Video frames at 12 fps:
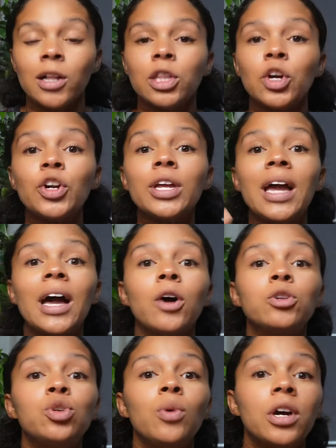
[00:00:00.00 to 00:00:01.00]
learning
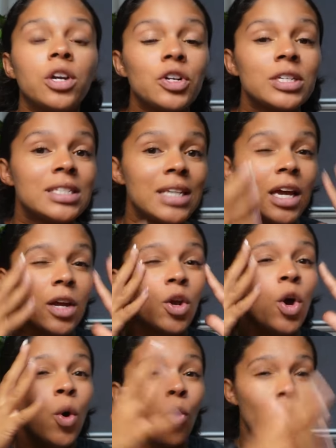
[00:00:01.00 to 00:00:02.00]
how to
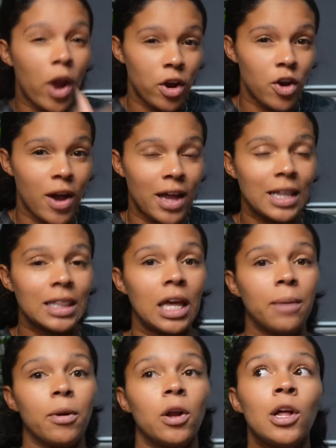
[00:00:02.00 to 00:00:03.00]
understand where you're at in
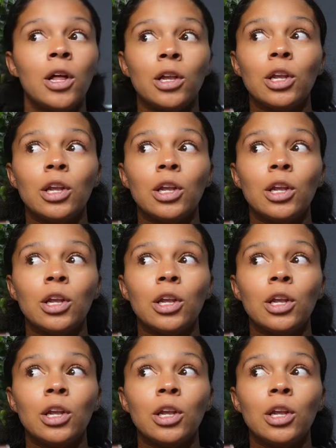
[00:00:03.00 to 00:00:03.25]
labor,